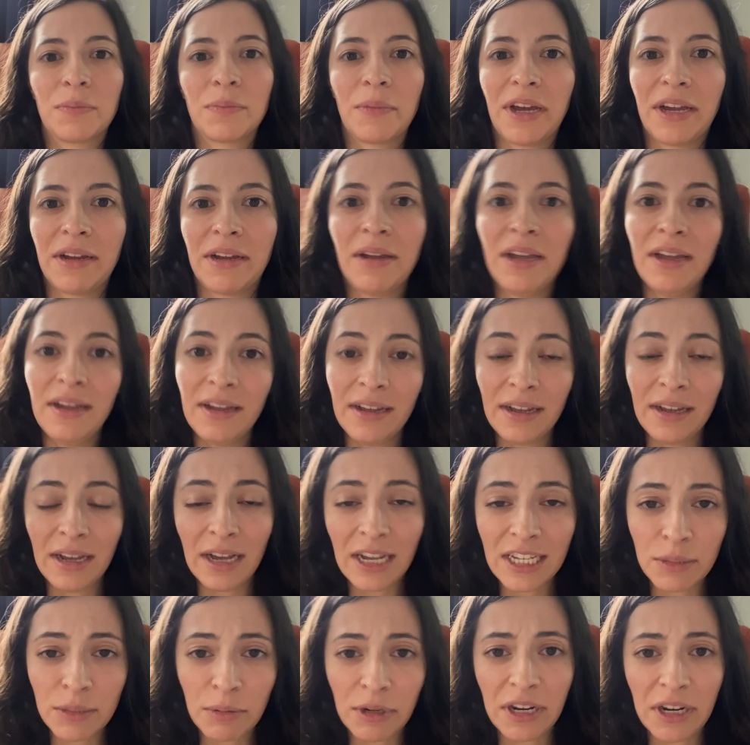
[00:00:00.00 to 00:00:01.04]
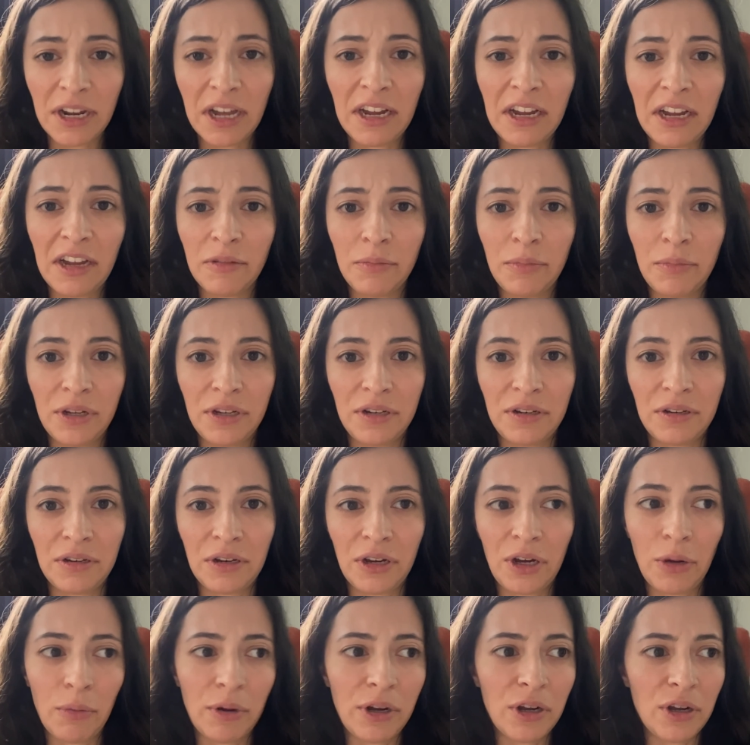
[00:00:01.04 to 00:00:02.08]
My husband and I have been
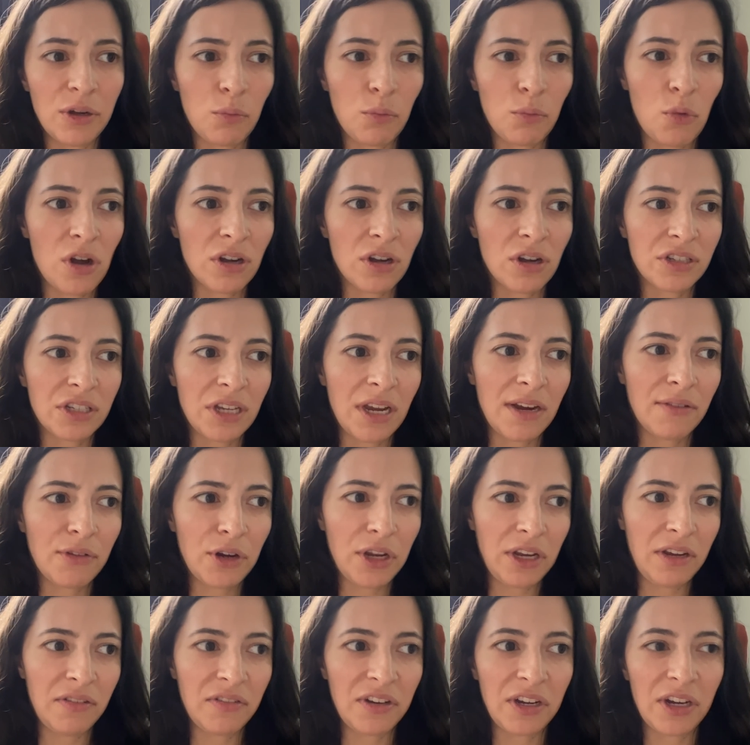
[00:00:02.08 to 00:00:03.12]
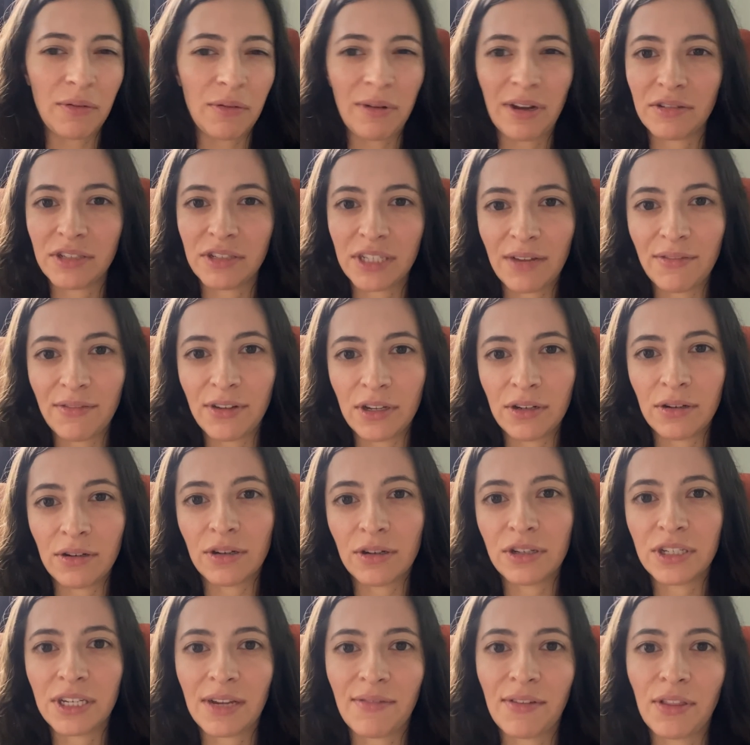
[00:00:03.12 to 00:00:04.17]
going on walks every evening around 7 or
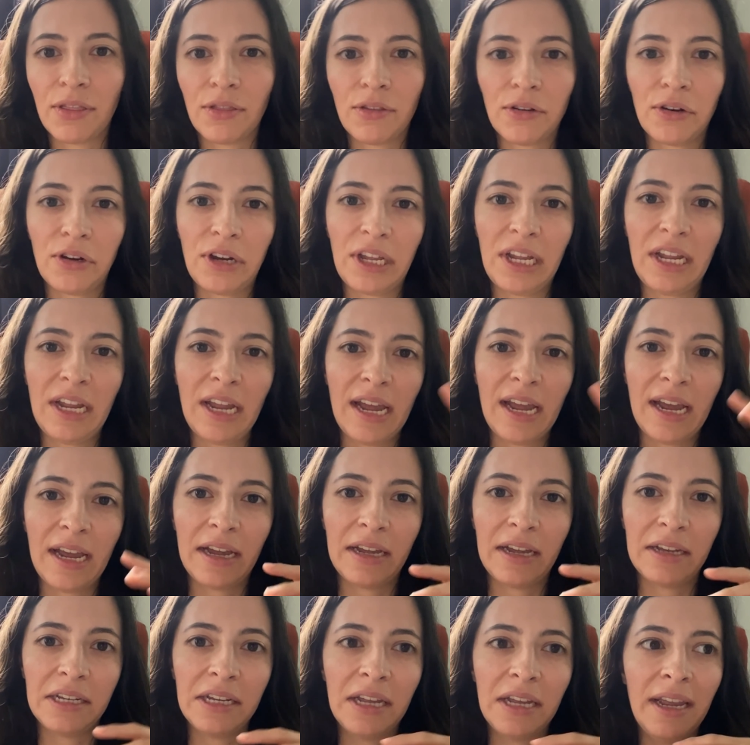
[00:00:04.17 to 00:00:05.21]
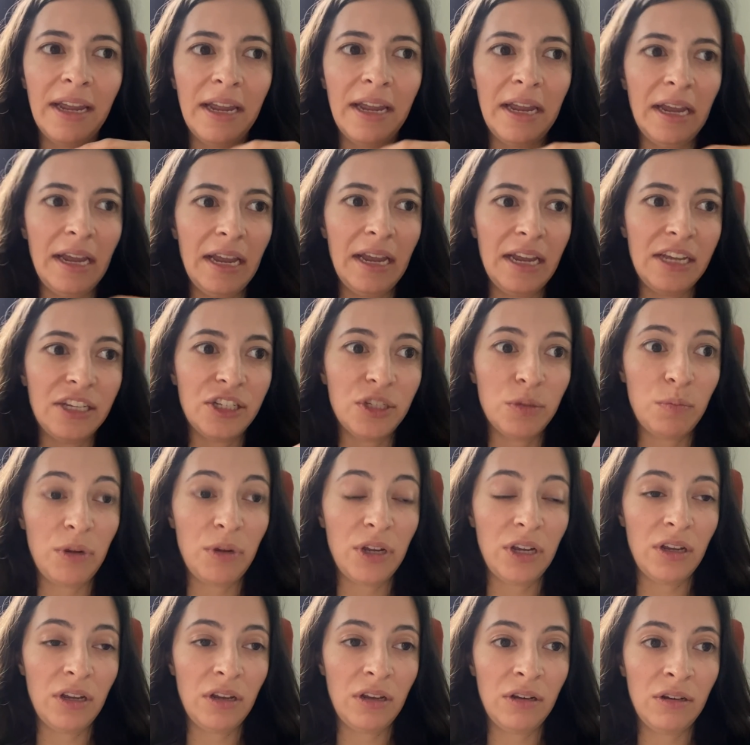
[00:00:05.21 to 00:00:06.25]
7:30, and it's
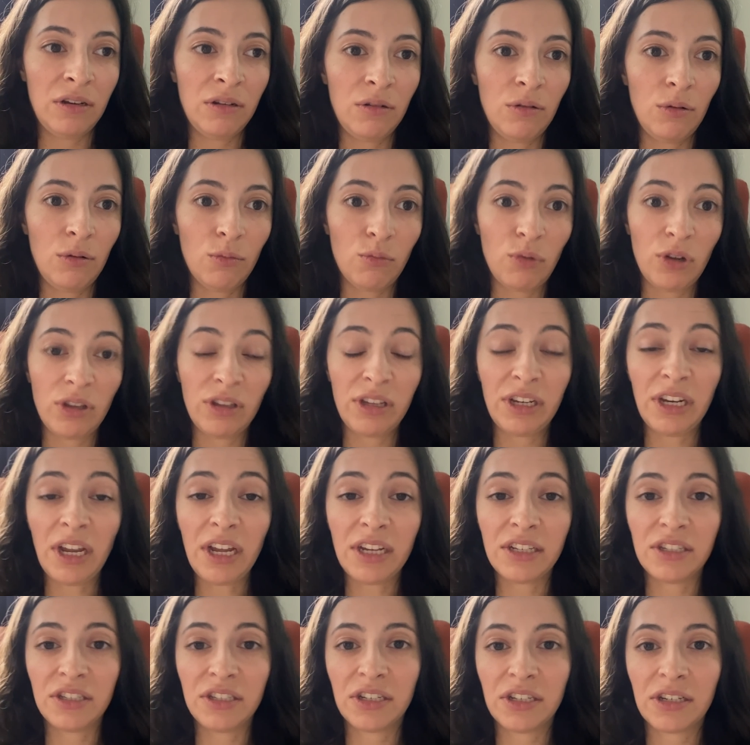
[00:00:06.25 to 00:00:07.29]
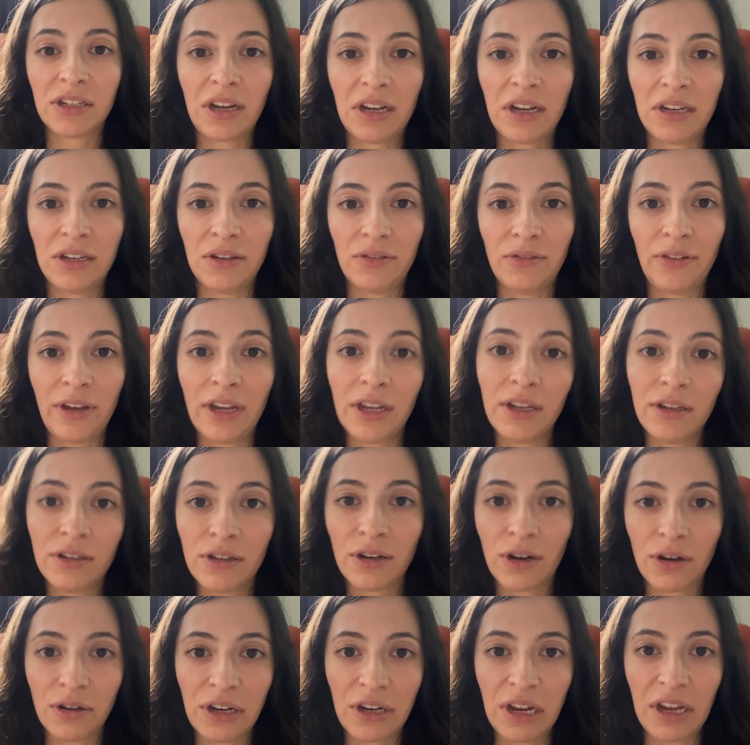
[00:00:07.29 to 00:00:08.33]
been really nice to kind of end
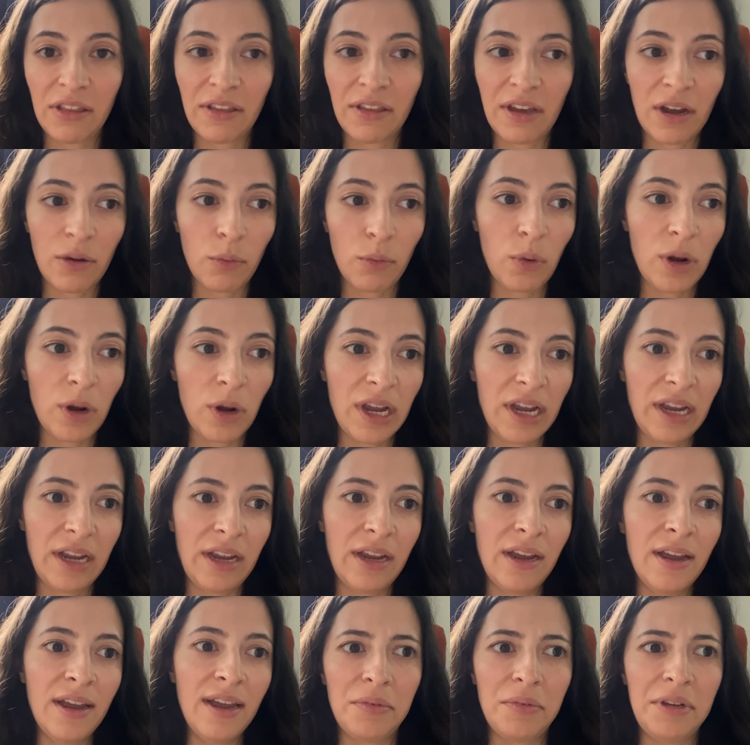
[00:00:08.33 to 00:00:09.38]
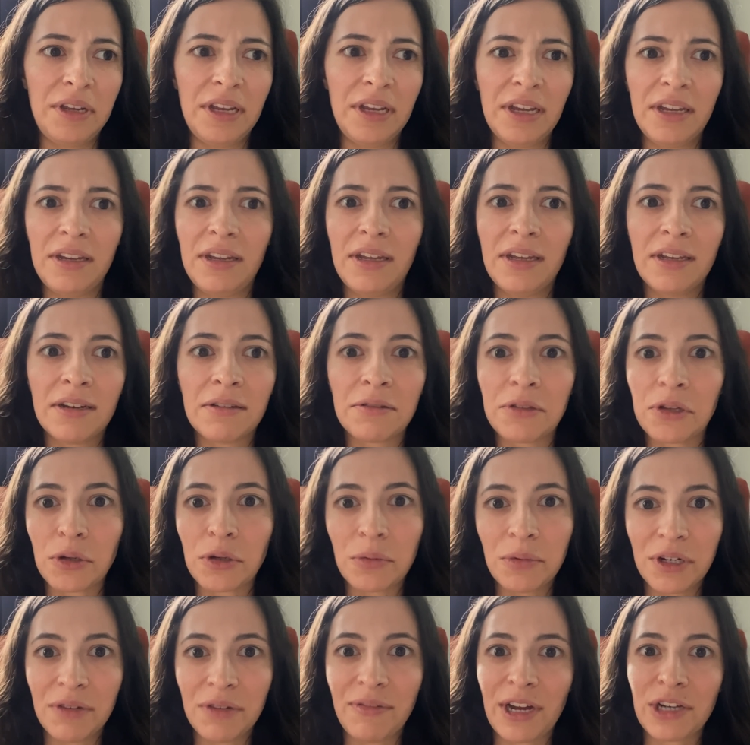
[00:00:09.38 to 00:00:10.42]
our day that way, get in a little
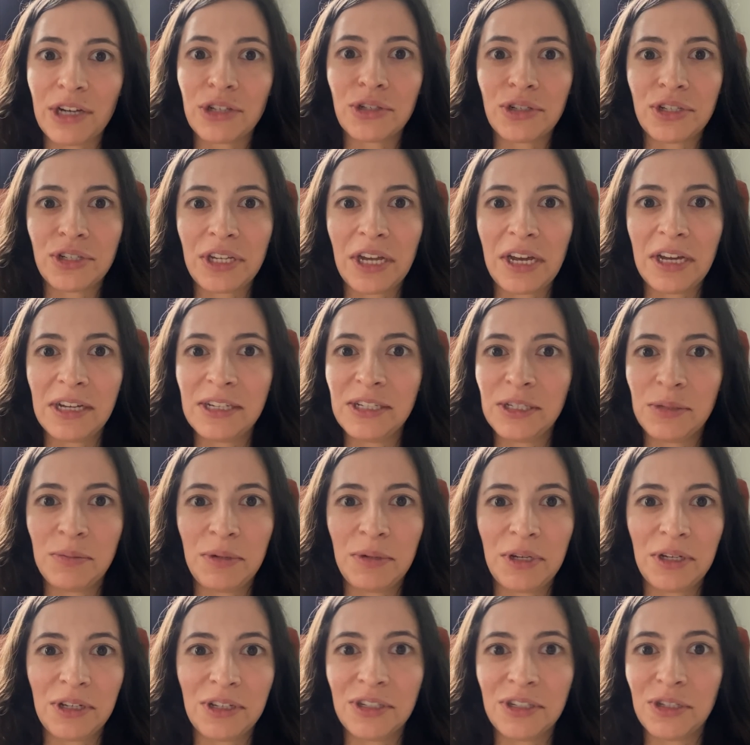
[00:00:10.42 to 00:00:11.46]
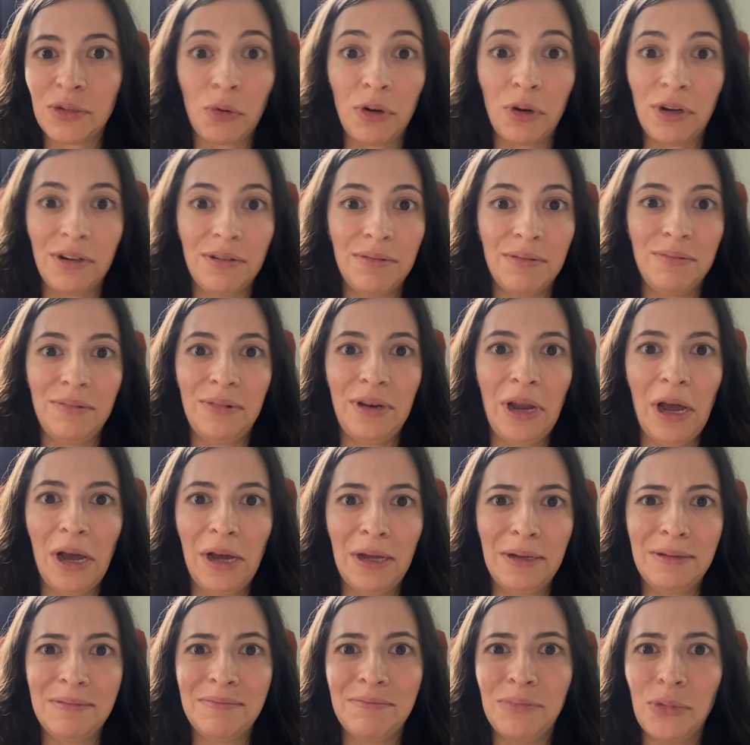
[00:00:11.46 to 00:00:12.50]
bit of exercise because we're
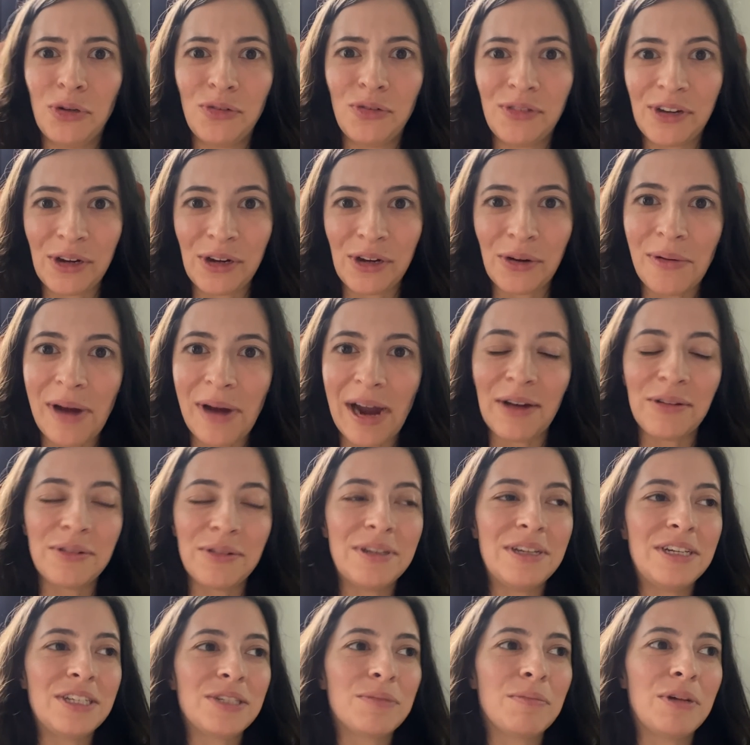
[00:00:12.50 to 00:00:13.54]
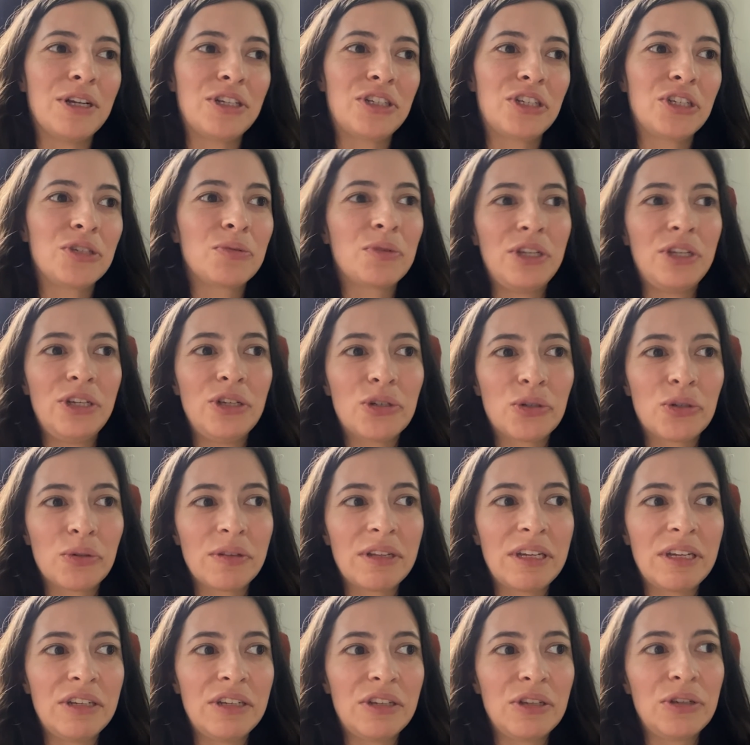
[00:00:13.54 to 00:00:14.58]
not moving around as much as we
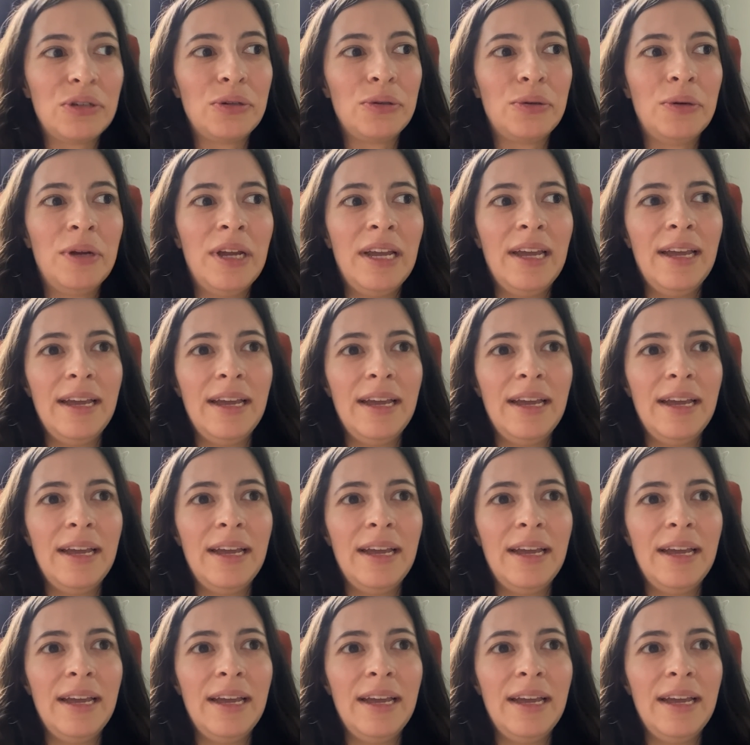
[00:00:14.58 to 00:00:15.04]
usually do.